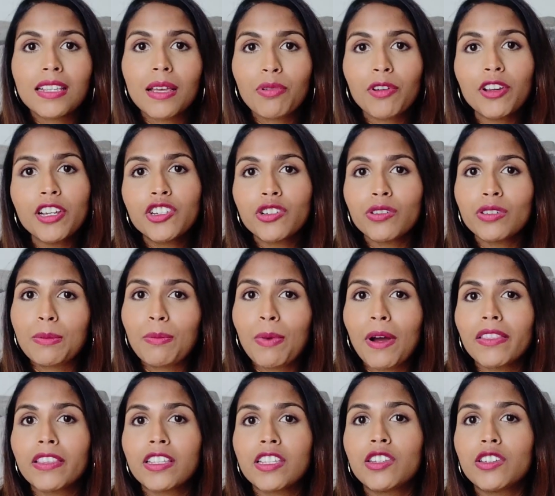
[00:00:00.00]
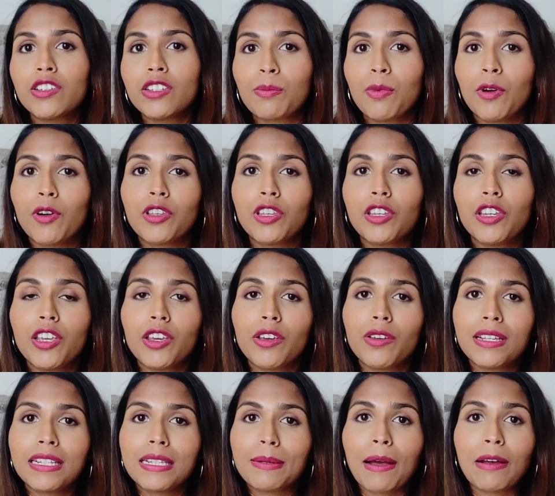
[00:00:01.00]
So I'm pretty sure to buy the Snuzpod
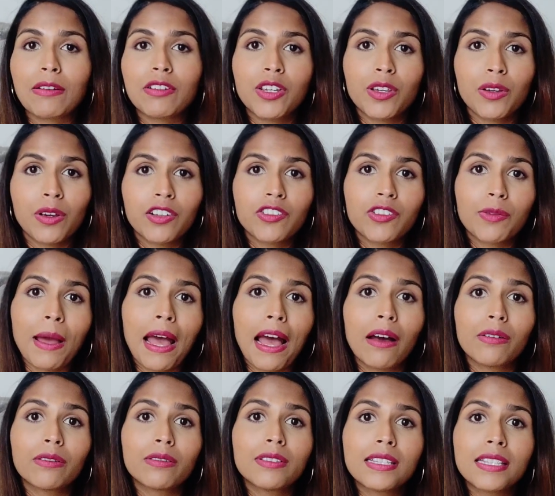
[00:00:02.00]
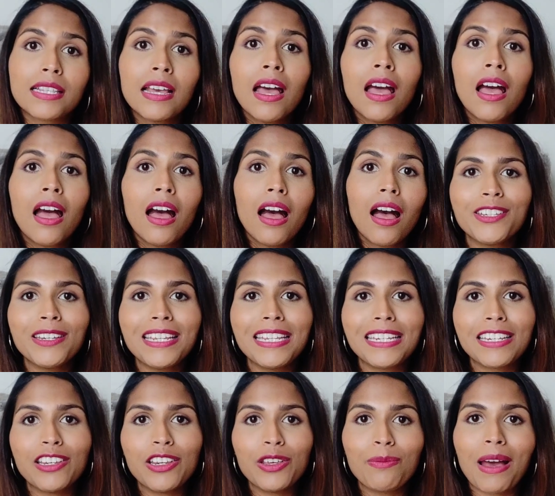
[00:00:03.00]
new is about £200. You do
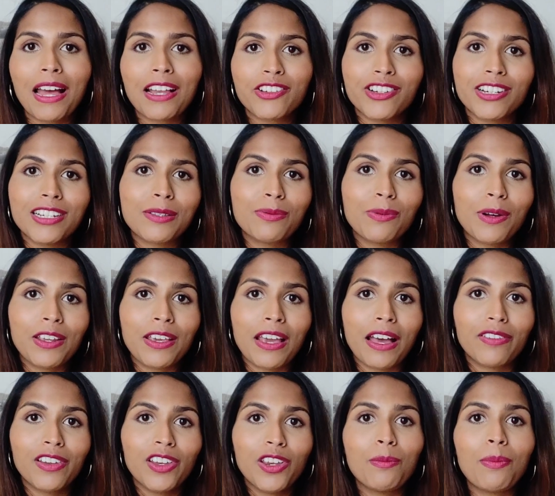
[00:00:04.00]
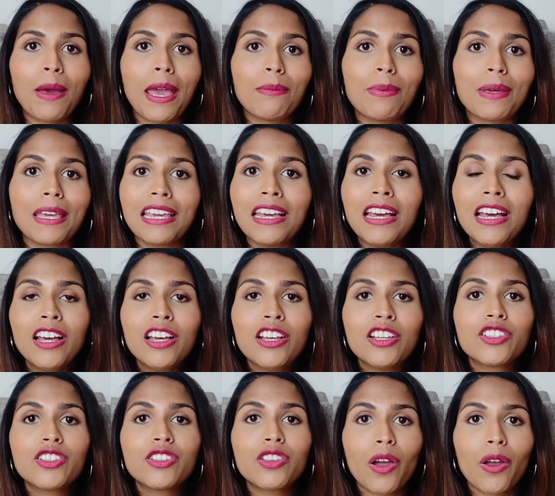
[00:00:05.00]
need a new mattress when you have a new baby,
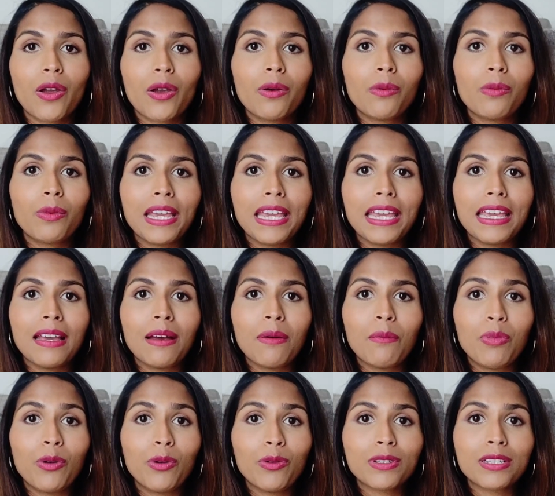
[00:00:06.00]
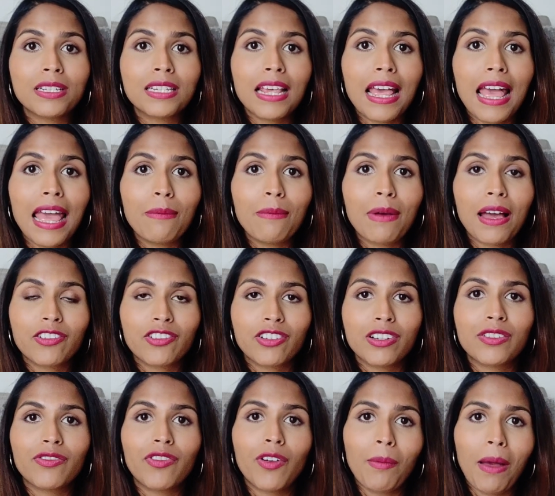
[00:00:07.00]
so we bought a
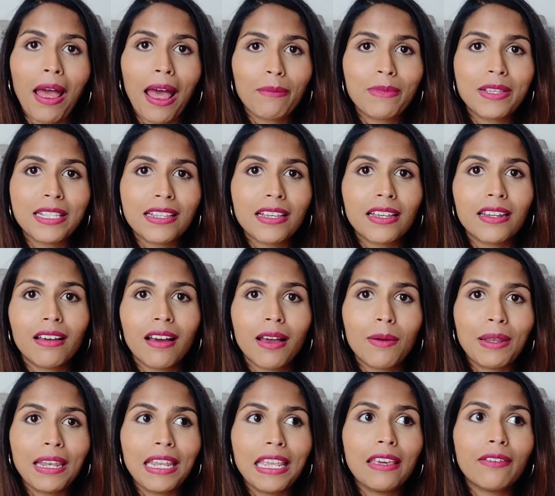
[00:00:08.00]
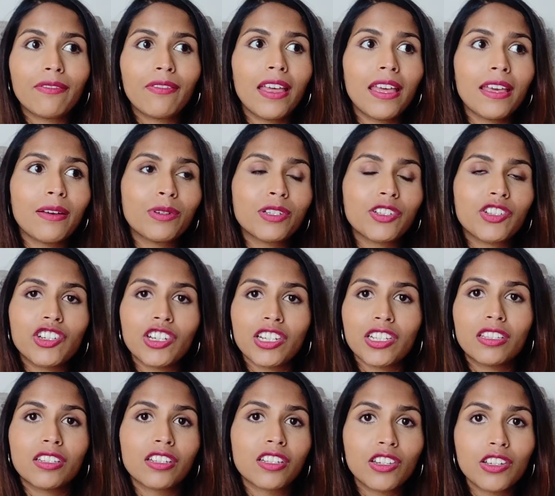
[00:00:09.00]
mattress from Amazon, I believe. It was
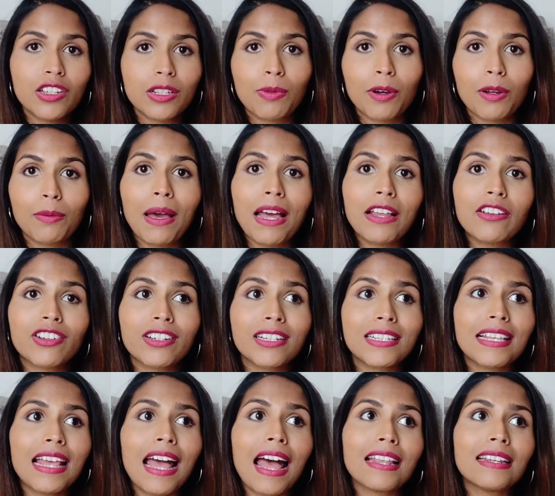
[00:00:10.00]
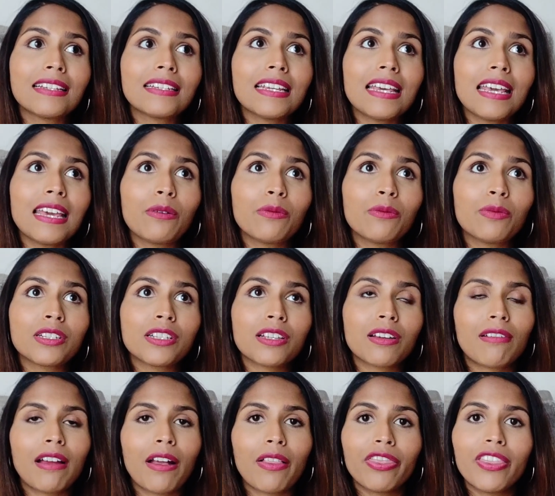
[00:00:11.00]
just the Snuzpod mattress and it
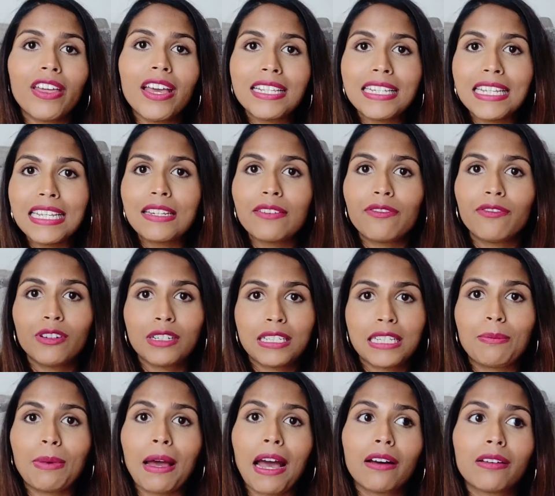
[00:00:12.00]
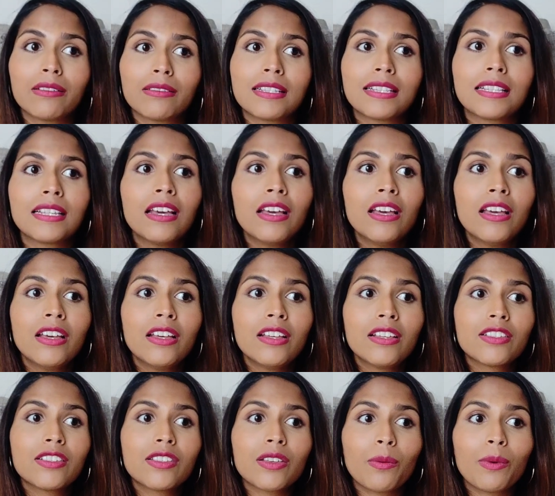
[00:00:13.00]
was around £30 to
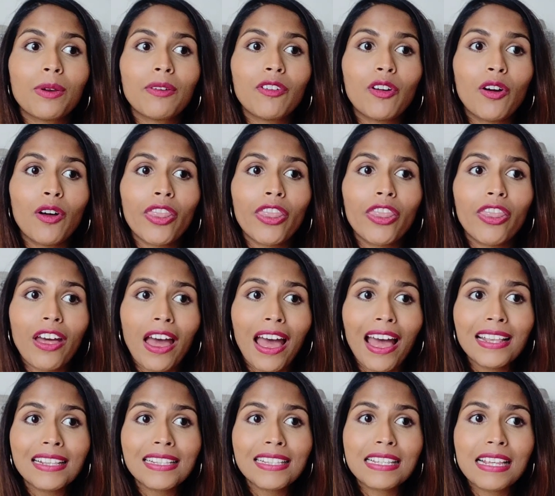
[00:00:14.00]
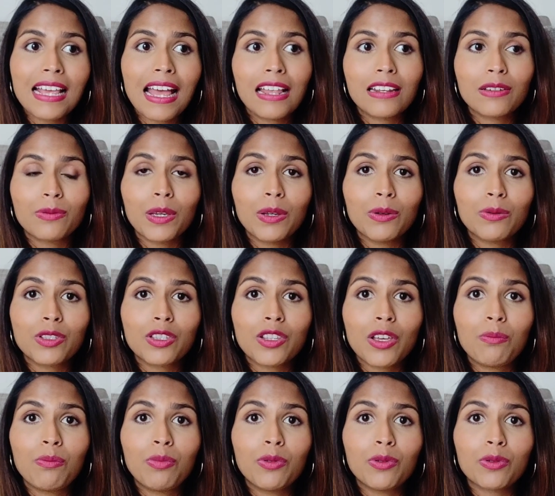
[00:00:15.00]
£40. So we've got that, and we
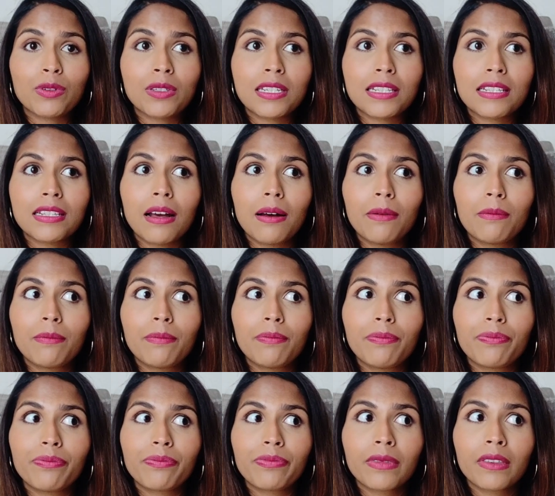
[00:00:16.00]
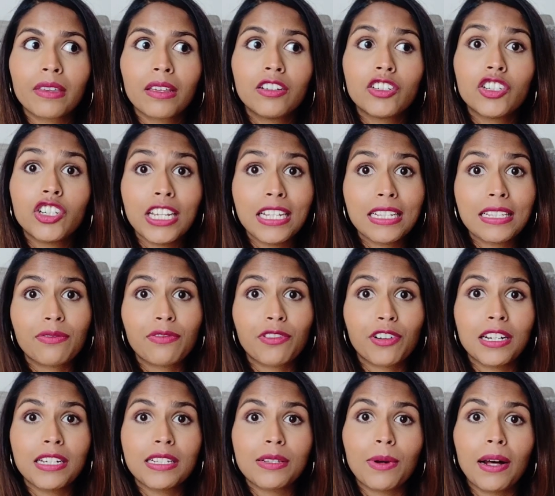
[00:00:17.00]
also bought some sheets
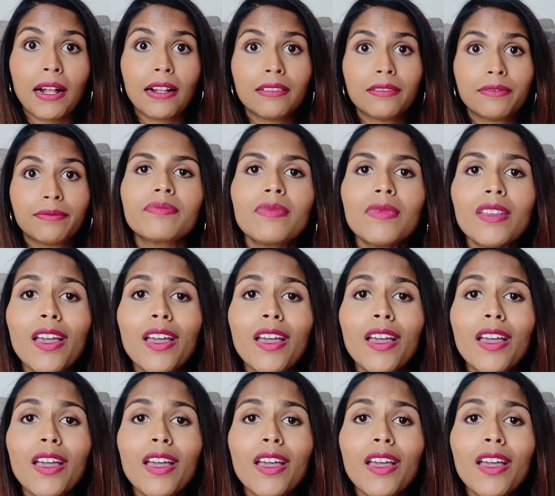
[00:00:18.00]
for it as well.